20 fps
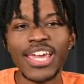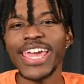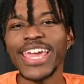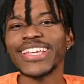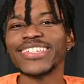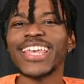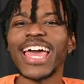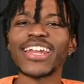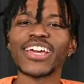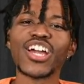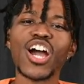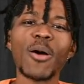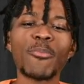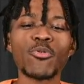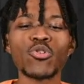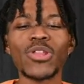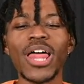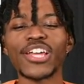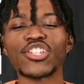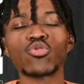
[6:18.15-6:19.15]
He's got a couple
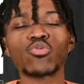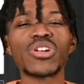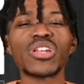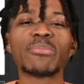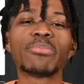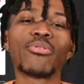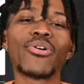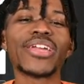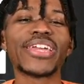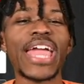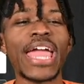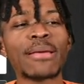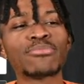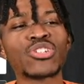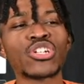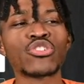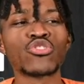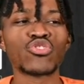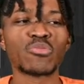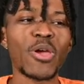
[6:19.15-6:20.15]
like 20 point games
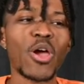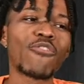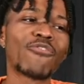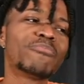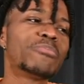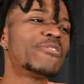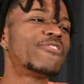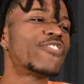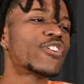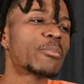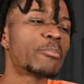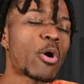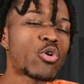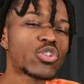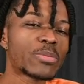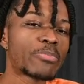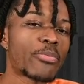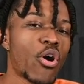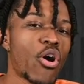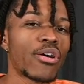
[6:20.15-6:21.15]
under his belt, but for the
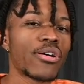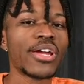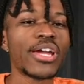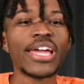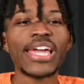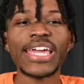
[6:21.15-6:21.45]
most part,